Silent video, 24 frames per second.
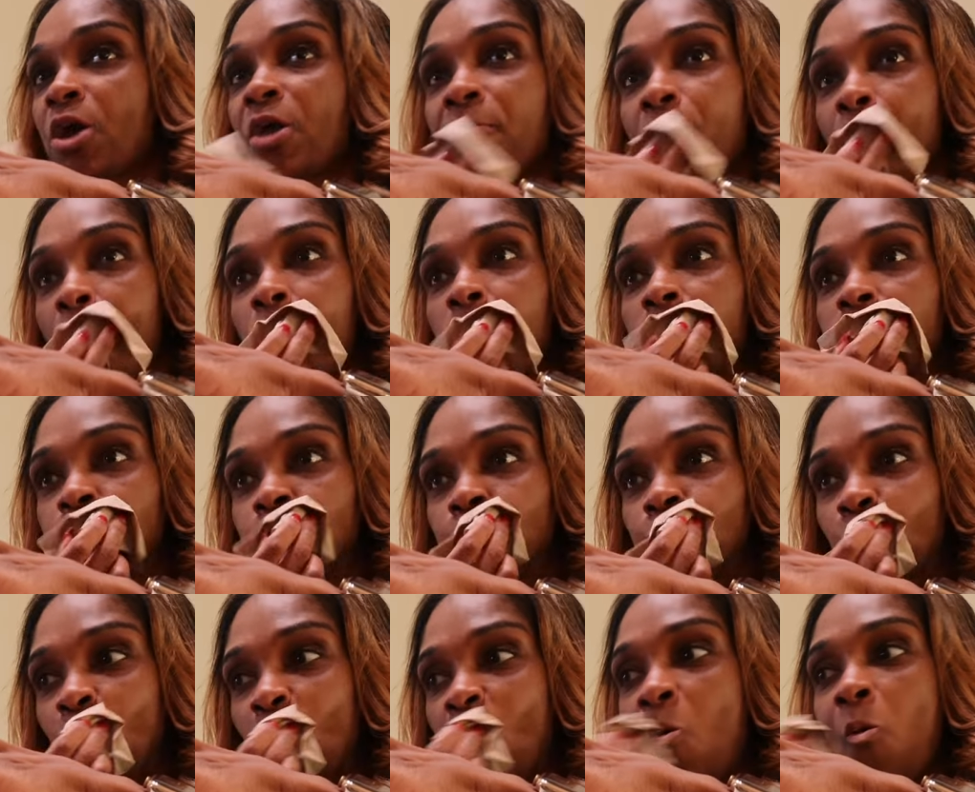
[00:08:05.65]
right.
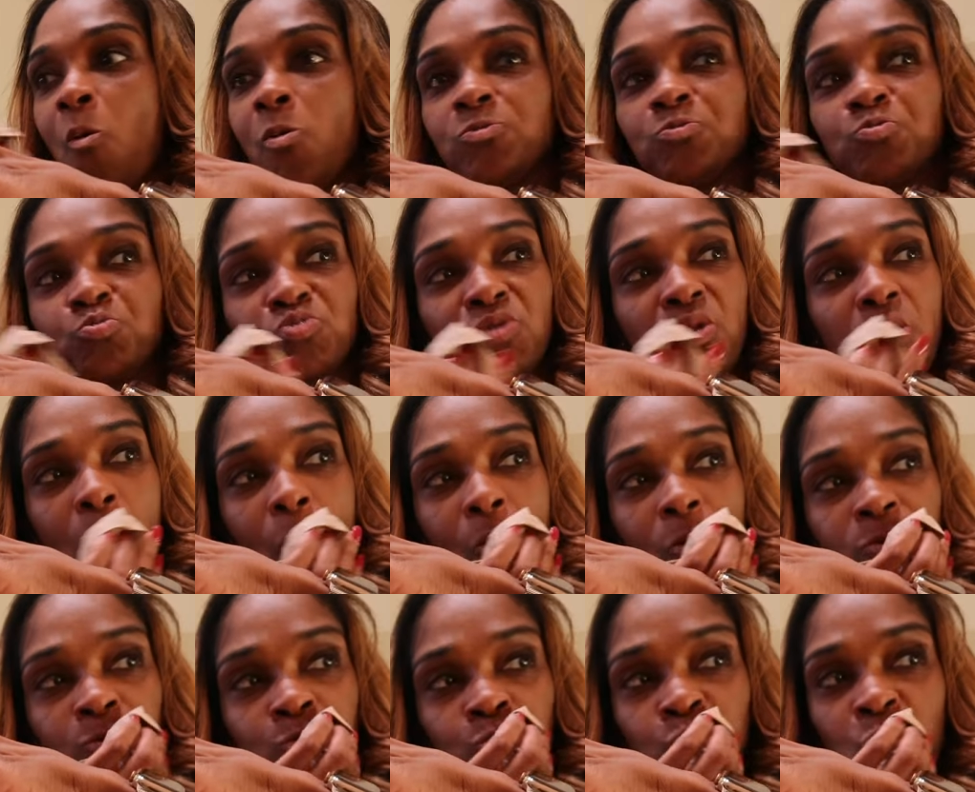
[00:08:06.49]

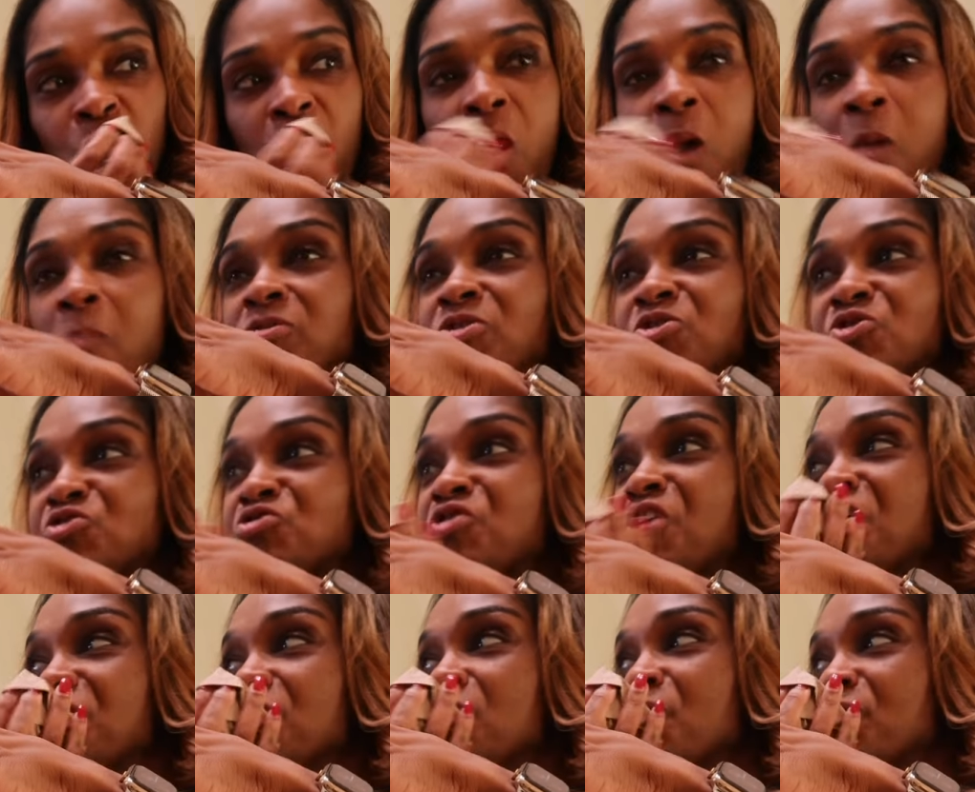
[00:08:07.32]
No. I'm a
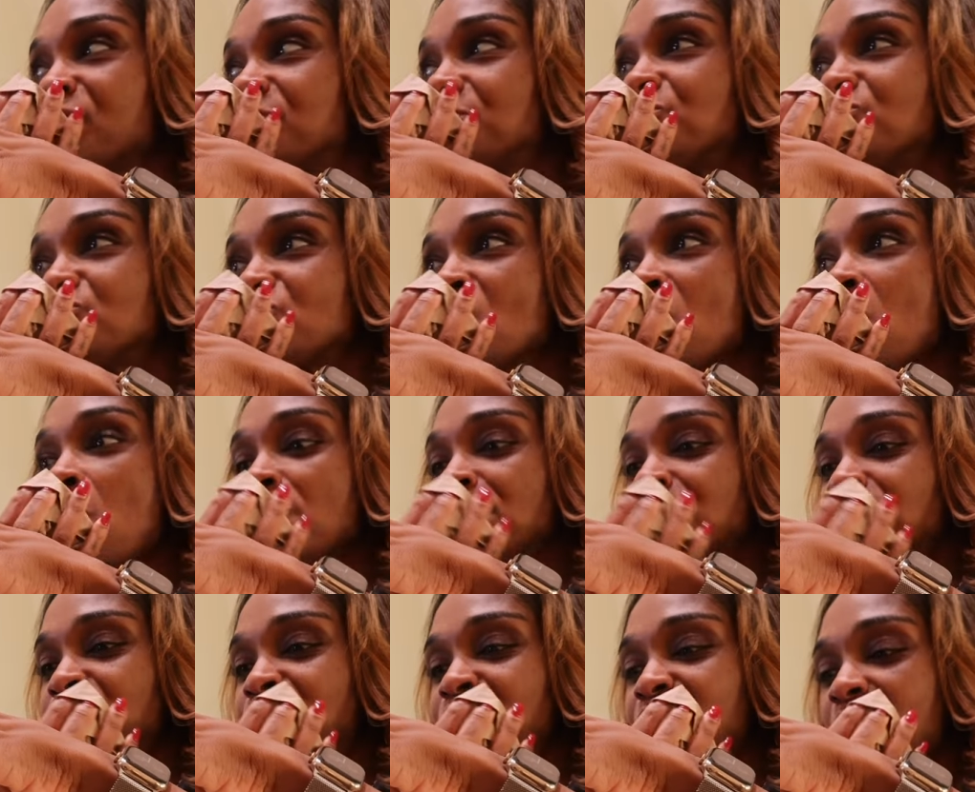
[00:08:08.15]
sailor. That's why that's why
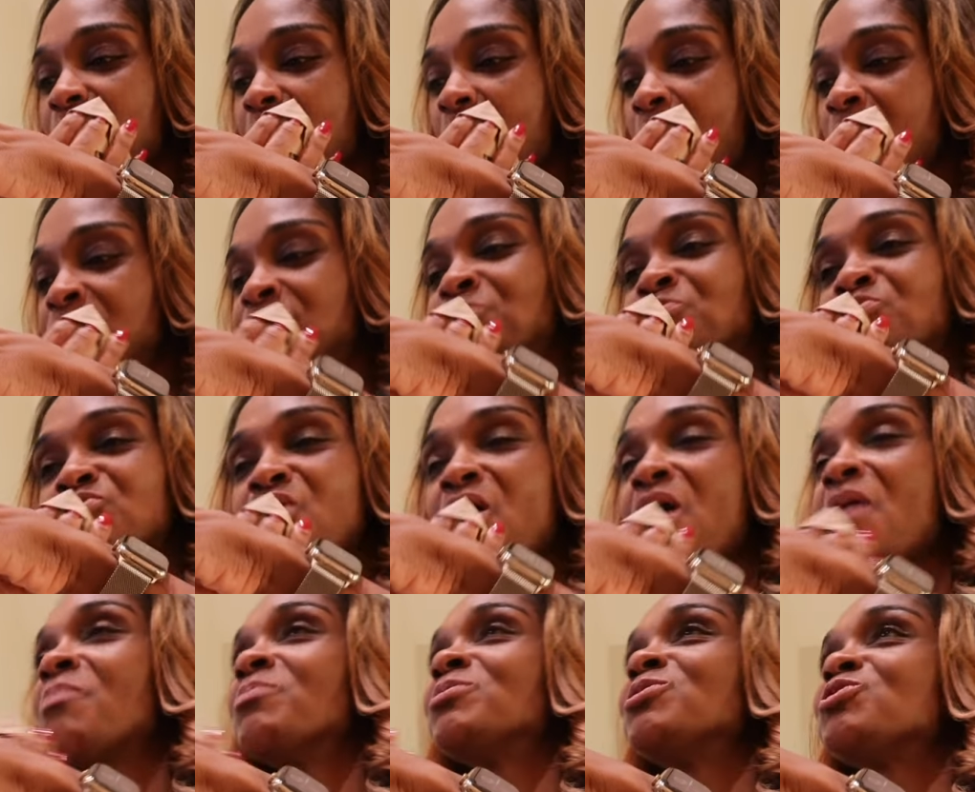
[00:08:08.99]
I said it.
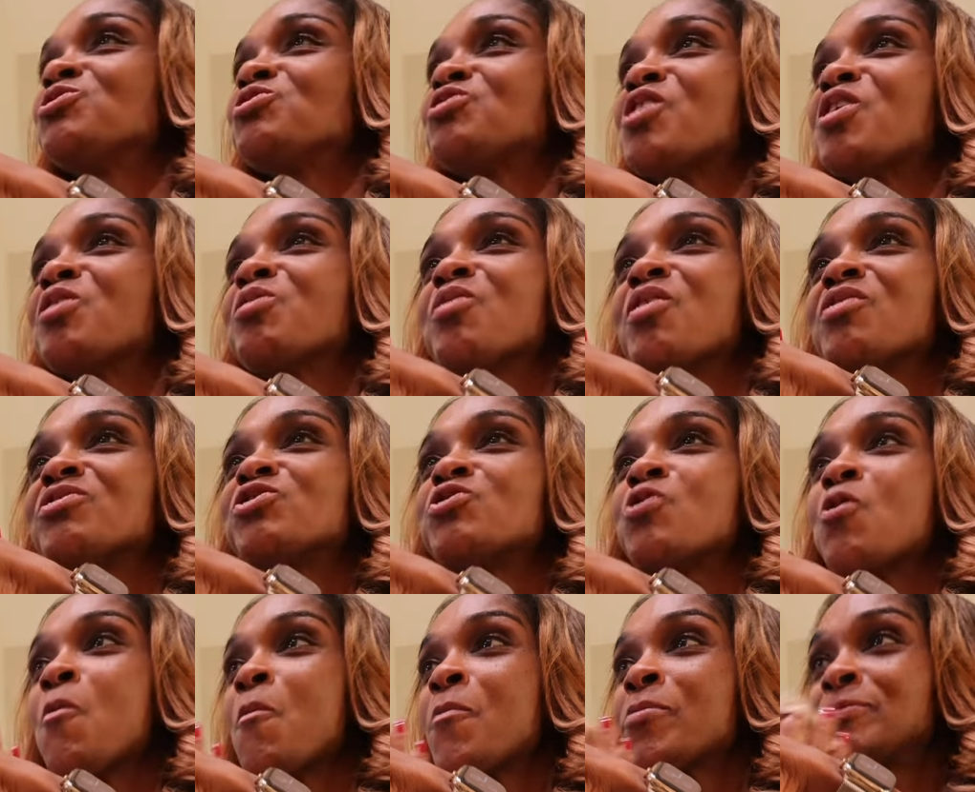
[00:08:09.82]
I'm a sailor.
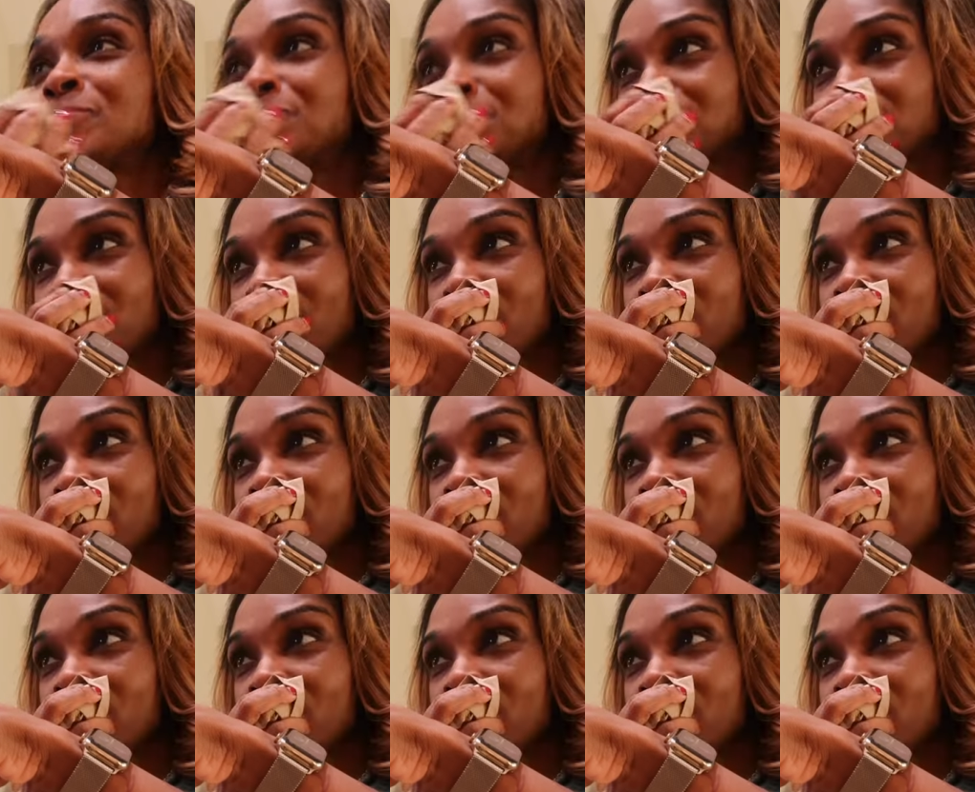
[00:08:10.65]
So